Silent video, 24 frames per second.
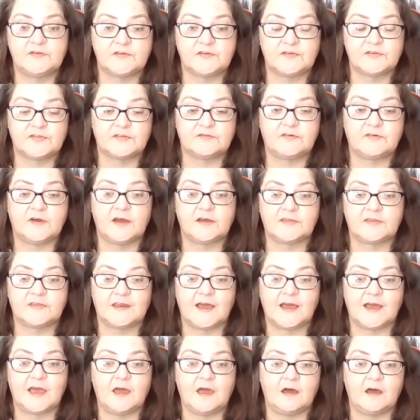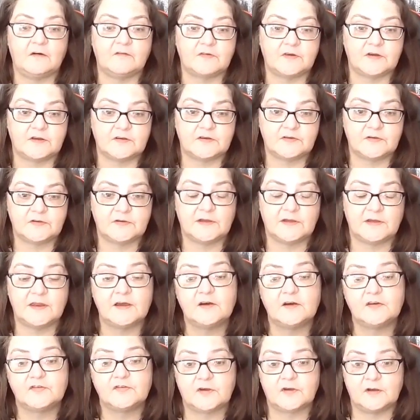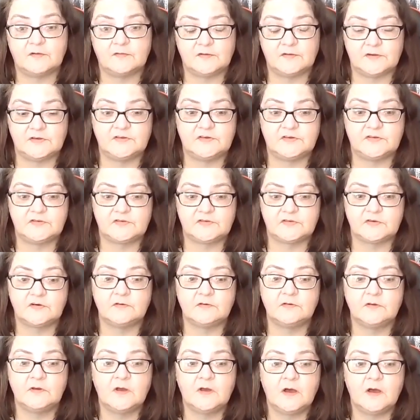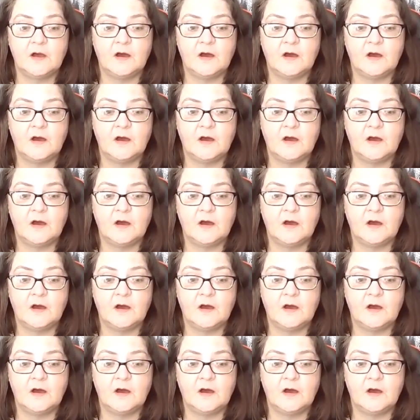just the fact that I have it, and I also have it in digital.